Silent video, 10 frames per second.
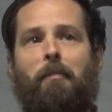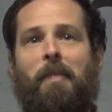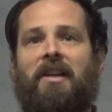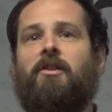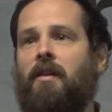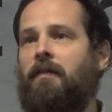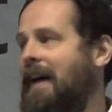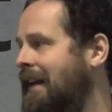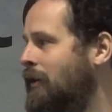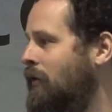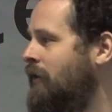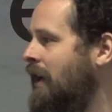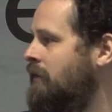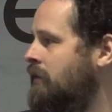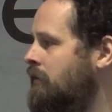based on the value of
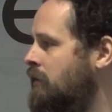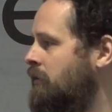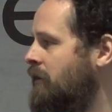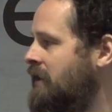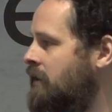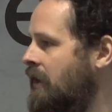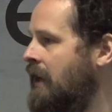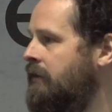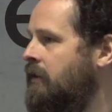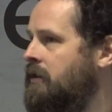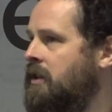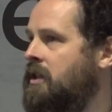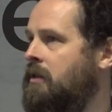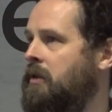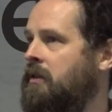that to the rest of the healthcare
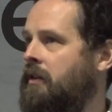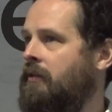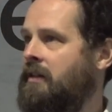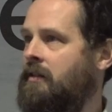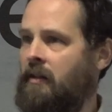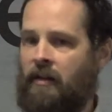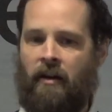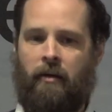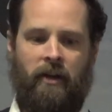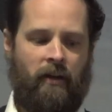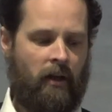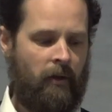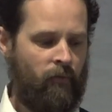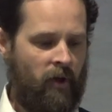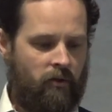system and to the rest of the economy?
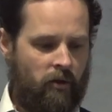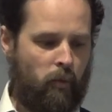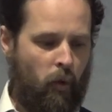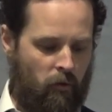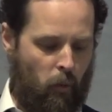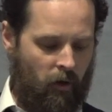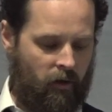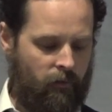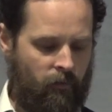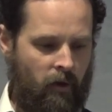It just wouldn't work.